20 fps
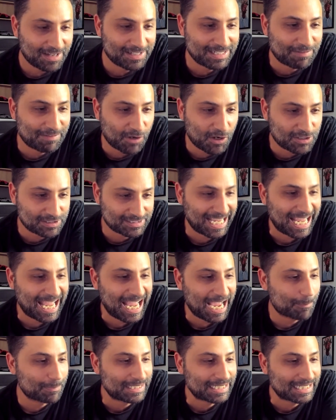I never ask her
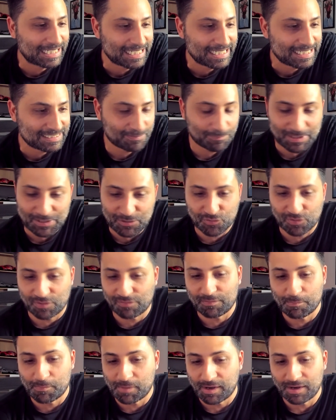how many leads have been
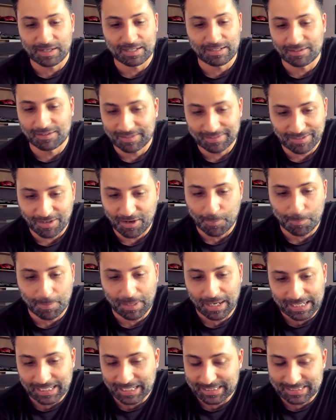driven by like our
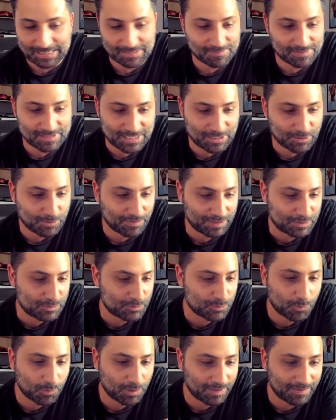paid activity or anything
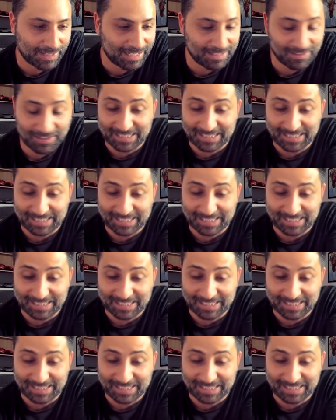at all like that.